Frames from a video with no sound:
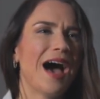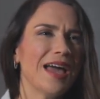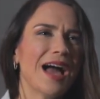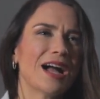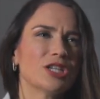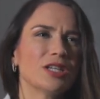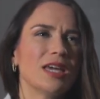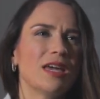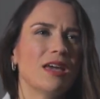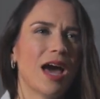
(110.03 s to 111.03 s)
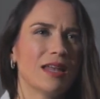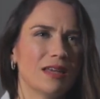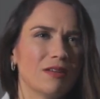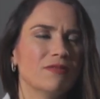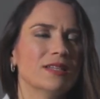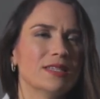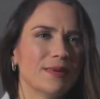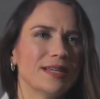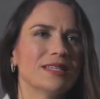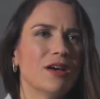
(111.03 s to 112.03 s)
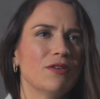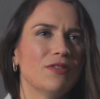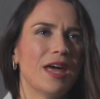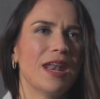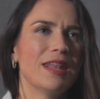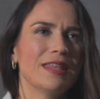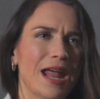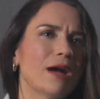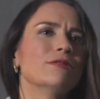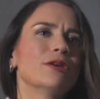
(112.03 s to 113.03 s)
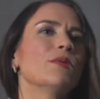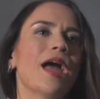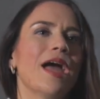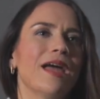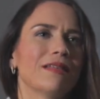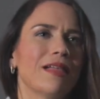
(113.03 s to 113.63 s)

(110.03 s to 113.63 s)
I actually had convinced myself that I was okay.